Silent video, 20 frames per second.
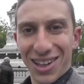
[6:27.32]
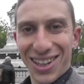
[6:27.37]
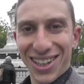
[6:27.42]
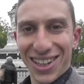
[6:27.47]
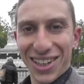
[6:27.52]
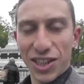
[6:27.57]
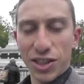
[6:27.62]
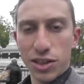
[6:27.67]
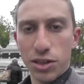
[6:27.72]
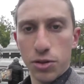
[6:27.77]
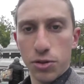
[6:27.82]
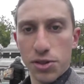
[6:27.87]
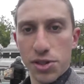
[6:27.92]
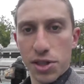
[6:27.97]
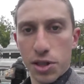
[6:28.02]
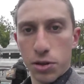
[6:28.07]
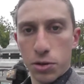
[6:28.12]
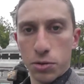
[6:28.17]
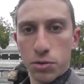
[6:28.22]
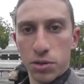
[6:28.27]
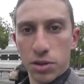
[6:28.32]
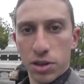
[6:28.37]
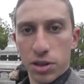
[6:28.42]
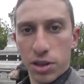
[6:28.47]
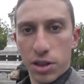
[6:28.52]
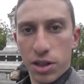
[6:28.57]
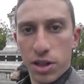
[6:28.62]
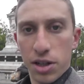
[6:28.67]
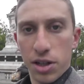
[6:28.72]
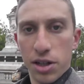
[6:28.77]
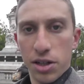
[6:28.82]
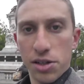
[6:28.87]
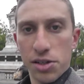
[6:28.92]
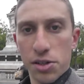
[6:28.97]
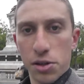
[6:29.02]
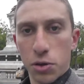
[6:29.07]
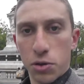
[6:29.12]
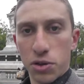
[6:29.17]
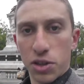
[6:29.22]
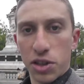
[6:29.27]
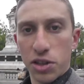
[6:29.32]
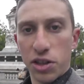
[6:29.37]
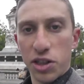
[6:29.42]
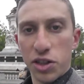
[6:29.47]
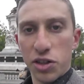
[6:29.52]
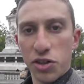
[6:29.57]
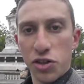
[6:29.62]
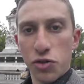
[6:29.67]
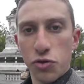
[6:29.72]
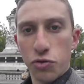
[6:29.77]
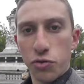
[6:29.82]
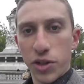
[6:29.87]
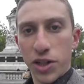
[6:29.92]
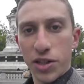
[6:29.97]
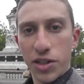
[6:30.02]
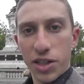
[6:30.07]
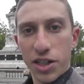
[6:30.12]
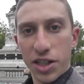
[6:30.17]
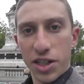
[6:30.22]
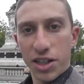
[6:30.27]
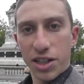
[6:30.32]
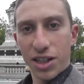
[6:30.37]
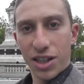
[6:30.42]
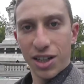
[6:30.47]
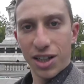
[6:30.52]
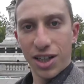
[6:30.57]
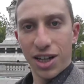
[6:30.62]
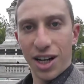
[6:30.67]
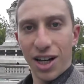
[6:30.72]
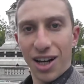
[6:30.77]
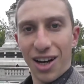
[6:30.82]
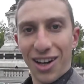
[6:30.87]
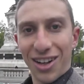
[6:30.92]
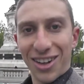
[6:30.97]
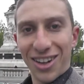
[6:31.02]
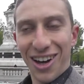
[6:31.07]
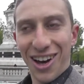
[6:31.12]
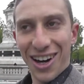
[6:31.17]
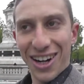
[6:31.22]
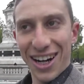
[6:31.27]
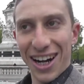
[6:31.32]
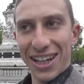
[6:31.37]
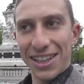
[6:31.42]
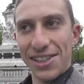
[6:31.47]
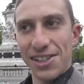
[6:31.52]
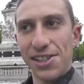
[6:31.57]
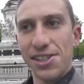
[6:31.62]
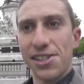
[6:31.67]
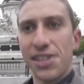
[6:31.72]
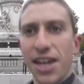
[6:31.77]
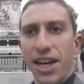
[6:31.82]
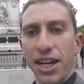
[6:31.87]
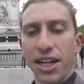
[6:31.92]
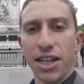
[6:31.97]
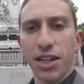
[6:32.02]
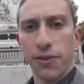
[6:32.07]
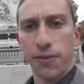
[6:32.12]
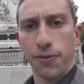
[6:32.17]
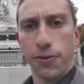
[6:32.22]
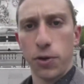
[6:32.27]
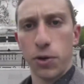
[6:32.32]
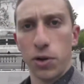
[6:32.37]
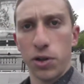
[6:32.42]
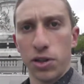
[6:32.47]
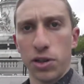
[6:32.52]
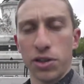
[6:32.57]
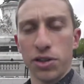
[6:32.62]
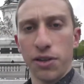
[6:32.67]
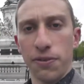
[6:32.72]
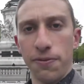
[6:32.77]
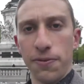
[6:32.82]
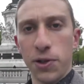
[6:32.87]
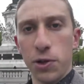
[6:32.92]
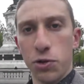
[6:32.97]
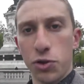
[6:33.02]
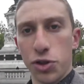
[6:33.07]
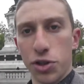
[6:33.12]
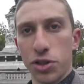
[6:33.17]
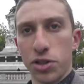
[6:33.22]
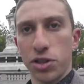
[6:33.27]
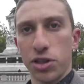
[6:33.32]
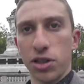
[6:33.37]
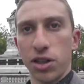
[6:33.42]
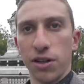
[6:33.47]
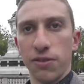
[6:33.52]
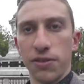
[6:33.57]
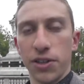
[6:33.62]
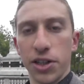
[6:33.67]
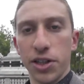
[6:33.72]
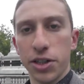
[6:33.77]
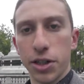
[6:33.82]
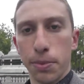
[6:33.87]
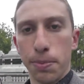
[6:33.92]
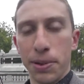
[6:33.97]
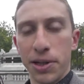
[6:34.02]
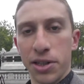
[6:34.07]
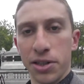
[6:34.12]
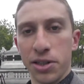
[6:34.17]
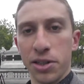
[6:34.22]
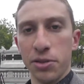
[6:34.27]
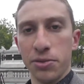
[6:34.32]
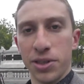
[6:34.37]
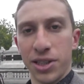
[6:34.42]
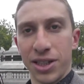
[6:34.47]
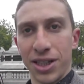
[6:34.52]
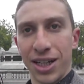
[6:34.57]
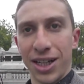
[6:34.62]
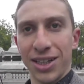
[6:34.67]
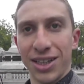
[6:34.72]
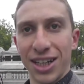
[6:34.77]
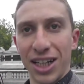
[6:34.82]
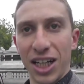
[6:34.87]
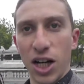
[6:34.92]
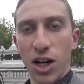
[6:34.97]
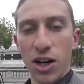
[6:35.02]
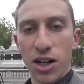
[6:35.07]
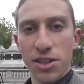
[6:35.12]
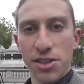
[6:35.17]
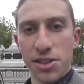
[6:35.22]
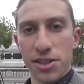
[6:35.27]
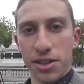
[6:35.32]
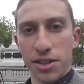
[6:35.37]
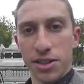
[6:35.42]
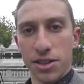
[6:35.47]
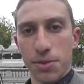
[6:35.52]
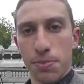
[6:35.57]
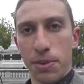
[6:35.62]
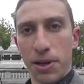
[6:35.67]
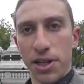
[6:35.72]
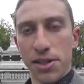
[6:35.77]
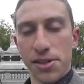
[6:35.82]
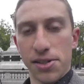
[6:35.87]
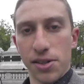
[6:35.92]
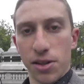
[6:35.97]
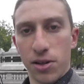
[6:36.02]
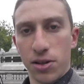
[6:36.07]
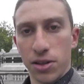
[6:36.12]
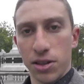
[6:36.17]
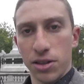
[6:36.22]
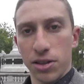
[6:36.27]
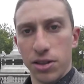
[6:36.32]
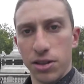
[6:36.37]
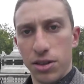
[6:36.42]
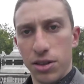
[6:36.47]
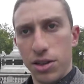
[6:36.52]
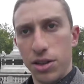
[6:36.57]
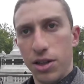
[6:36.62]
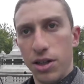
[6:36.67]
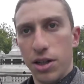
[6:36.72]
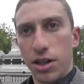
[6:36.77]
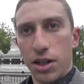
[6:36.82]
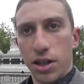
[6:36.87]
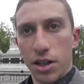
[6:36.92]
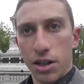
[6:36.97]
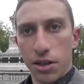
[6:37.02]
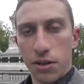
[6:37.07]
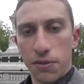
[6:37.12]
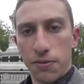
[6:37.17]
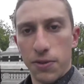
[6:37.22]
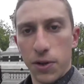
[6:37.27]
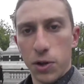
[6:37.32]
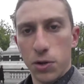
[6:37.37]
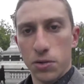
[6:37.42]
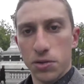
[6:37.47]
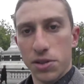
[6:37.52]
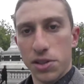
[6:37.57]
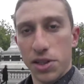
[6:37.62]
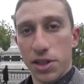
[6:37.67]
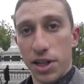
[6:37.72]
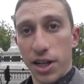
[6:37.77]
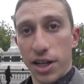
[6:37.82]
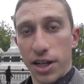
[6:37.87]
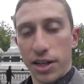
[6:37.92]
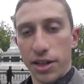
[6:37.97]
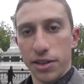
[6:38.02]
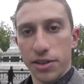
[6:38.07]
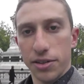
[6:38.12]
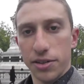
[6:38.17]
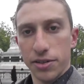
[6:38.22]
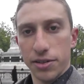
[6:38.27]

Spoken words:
the Eurozone, so there's really a lot at stake for the future of the European Union and the continent based on the vote today.